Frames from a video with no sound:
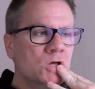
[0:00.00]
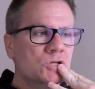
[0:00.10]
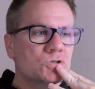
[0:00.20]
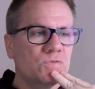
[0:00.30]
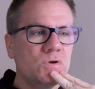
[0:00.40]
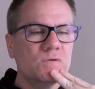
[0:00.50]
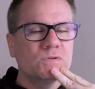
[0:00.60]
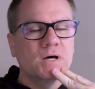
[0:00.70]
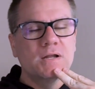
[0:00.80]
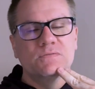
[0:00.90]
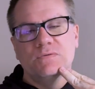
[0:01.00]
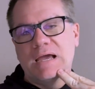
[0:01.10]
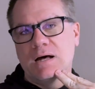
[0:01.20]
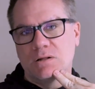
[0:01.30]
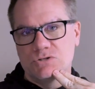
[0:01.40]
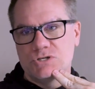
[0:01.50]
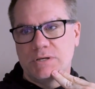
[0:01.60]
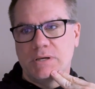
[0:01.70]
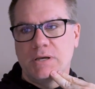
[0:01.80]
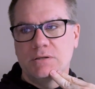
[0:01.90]
so if you have a lot of
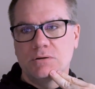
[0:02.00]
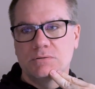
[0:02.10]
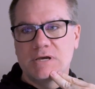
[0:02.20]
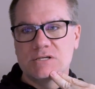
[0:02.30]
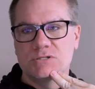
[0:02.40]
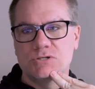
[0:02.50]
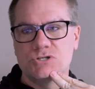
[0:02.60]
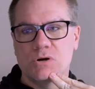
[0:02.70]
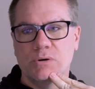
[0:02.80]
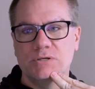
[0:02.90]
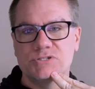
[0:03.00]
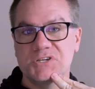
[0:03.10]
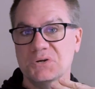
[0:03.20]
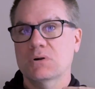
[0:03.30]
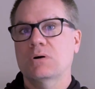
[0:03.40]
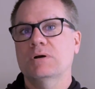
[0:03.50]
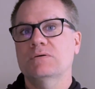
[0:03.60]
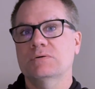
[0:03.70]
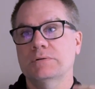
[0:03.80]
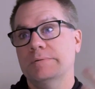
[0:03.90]
algae and your test is showing zero
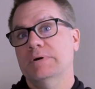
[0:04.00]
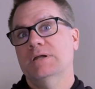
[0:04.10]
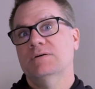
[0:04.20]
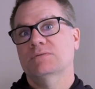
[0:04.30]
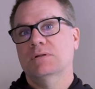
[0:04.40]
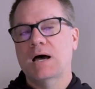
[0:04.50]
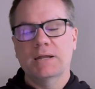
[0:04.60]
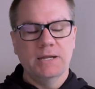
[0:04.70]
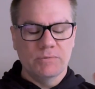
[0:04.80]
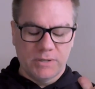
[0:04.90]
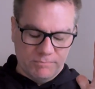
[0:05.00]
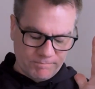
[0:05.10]
even you might have a lot anyway